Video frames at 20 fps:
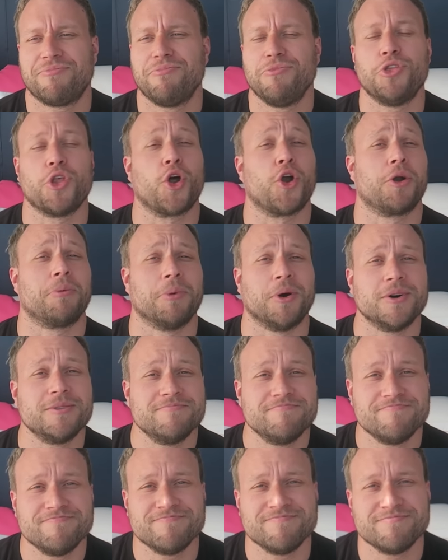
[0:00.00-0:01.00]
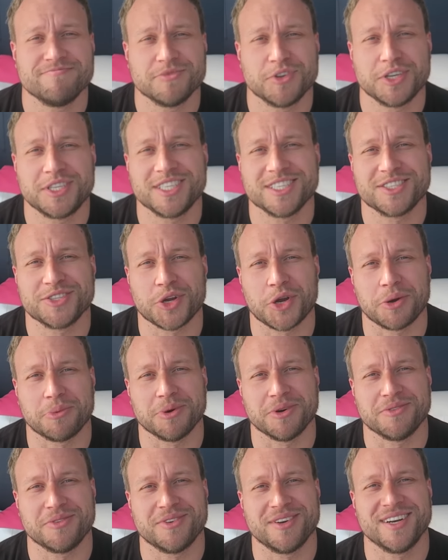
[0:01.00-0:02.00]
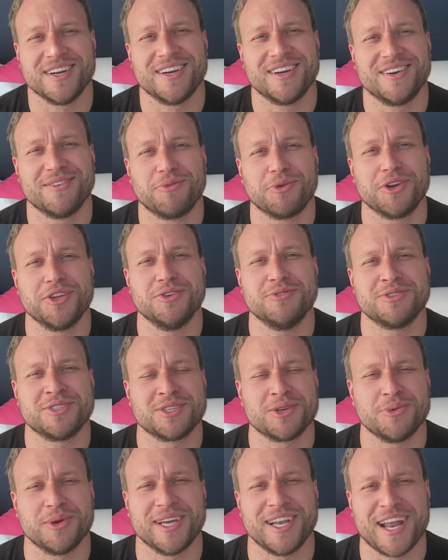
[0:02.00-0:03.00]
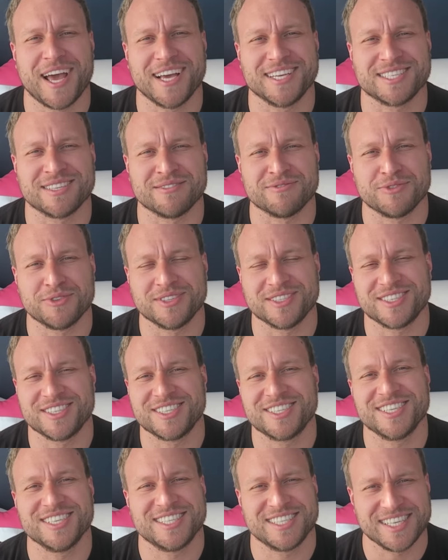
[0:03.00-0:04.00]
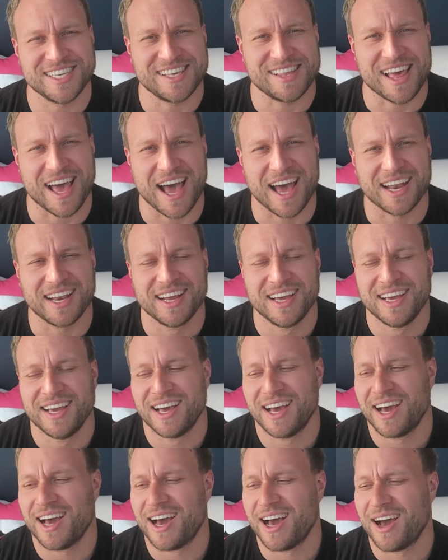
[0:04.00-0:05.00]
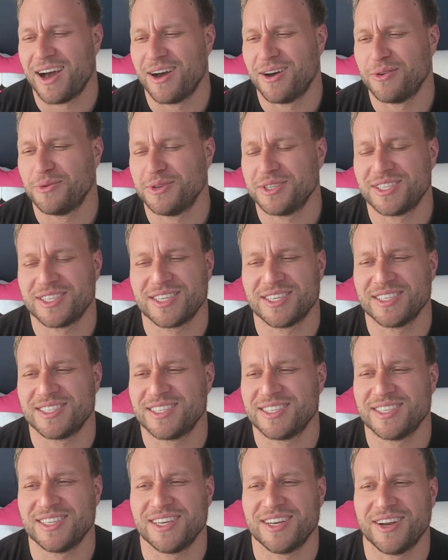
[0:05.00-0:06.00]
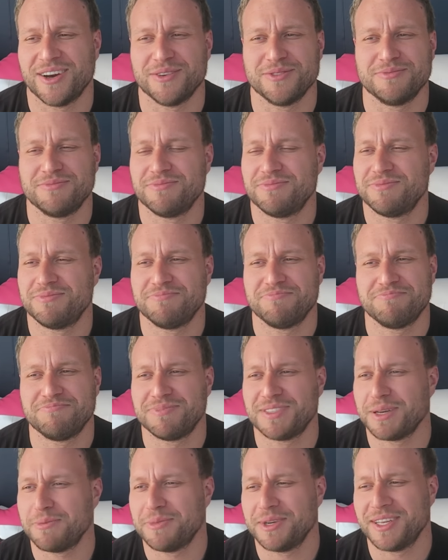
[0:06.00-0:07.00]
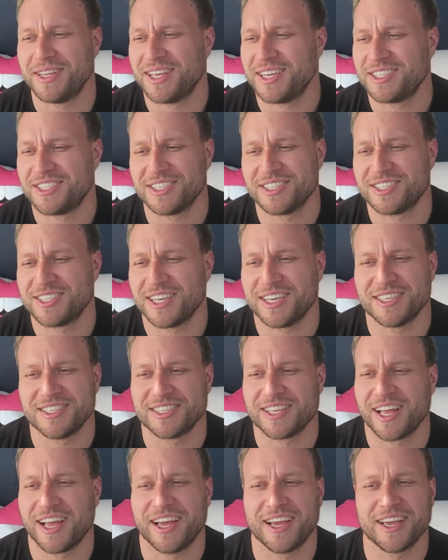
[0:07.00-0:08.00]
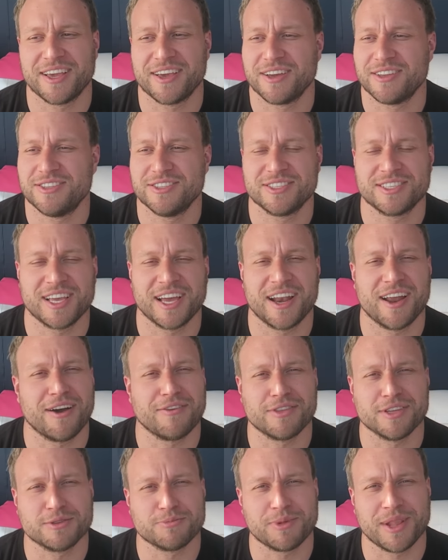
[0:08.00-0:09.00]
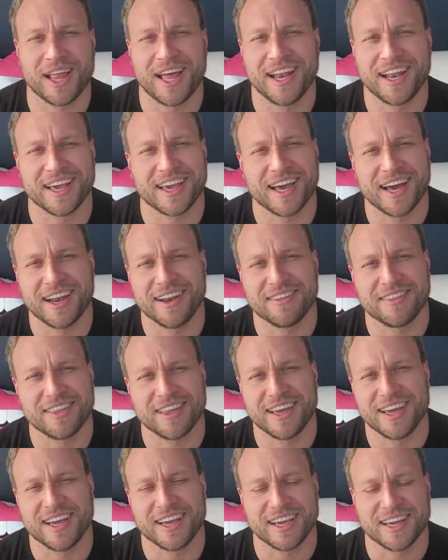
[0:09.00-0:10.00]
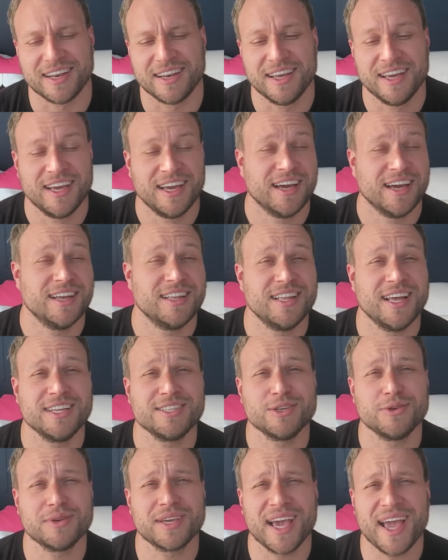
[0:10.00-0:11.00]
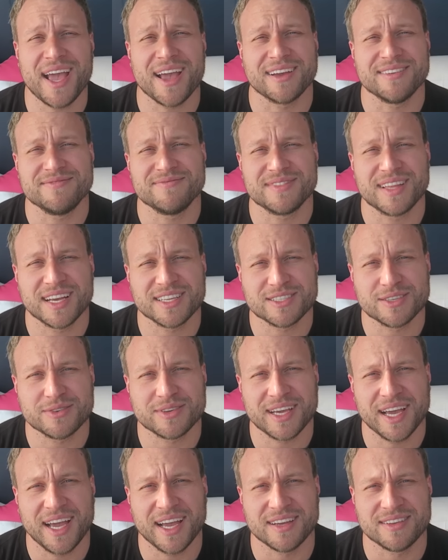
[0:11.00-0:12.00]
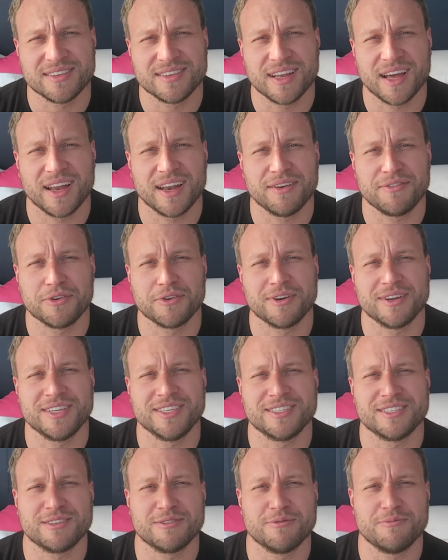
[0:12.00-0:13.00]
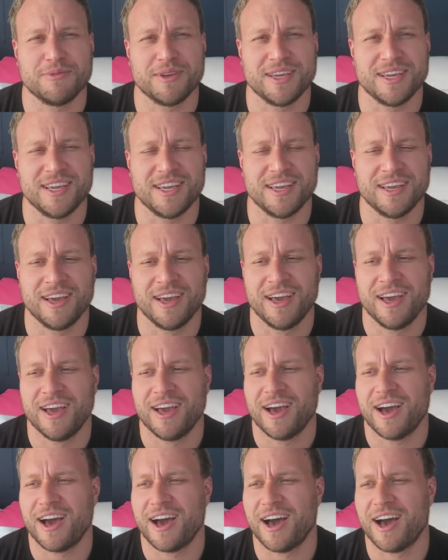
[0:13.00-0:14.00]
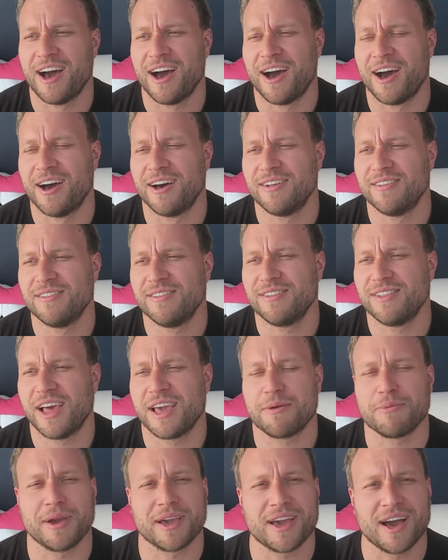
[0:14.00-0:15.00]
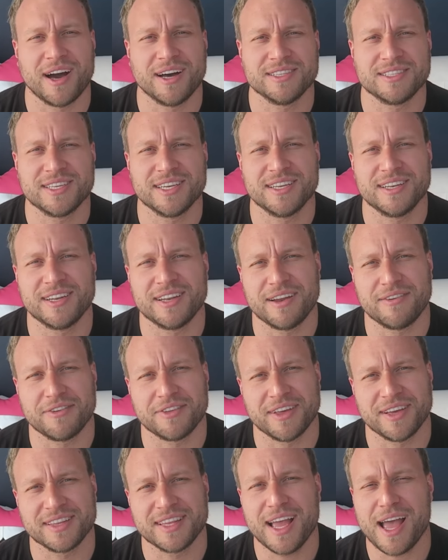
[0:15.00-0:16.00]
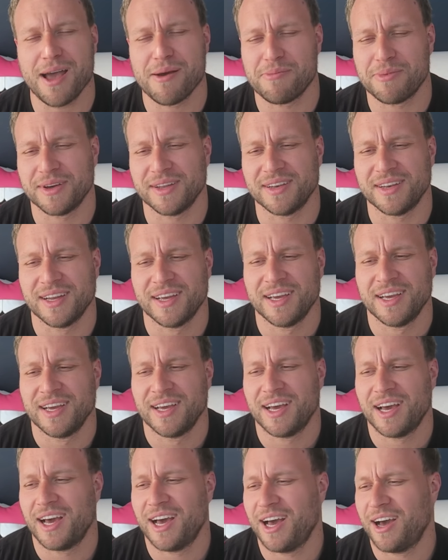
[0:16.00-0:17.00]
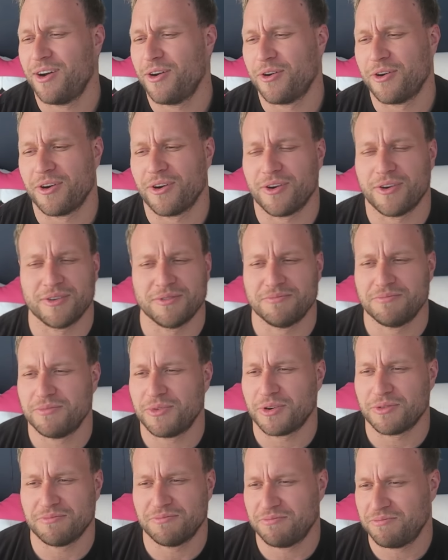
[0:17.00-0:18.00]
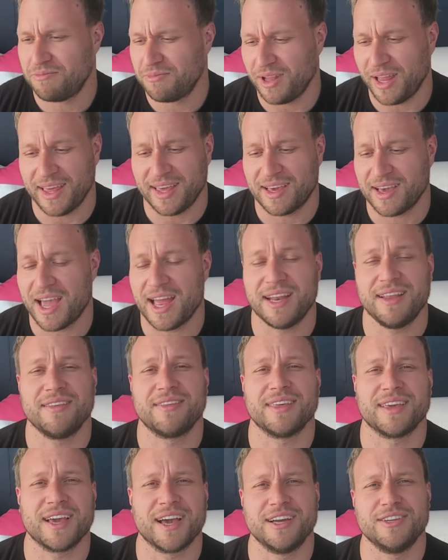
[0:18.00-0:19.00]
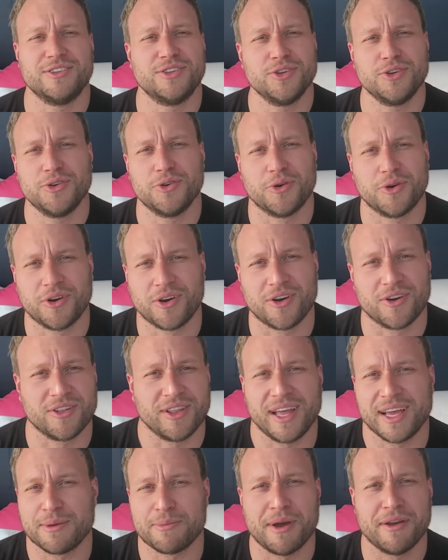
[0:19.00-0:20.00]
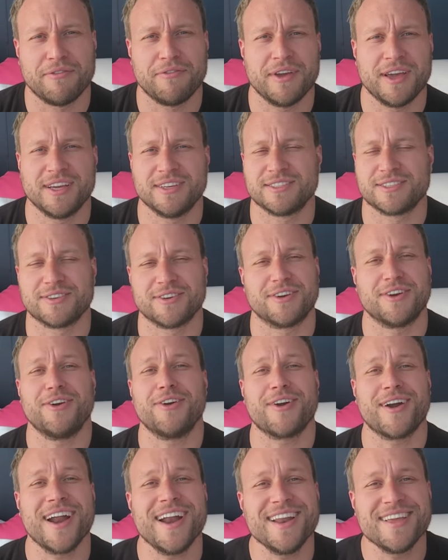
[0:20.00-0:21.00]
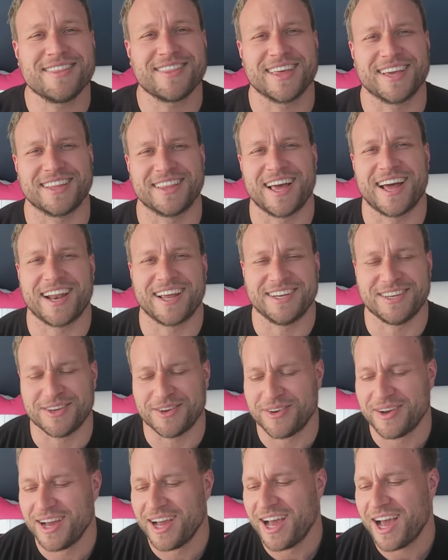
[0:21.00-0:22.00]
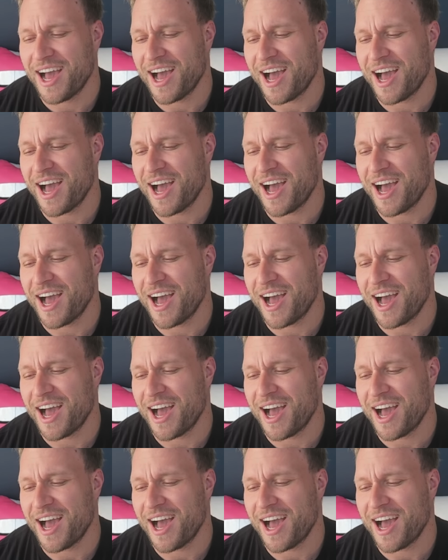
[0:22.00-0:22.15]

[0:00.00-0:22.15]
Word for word: normal, we're used to it as influencers to see that, wish to see, you know, somebody that just says, like, just get off this planet kind of thing. And that's okay. That's okay. Not everyone needs to be like my content and everything like that, but or like anything I do, or like my face, or anything that I do.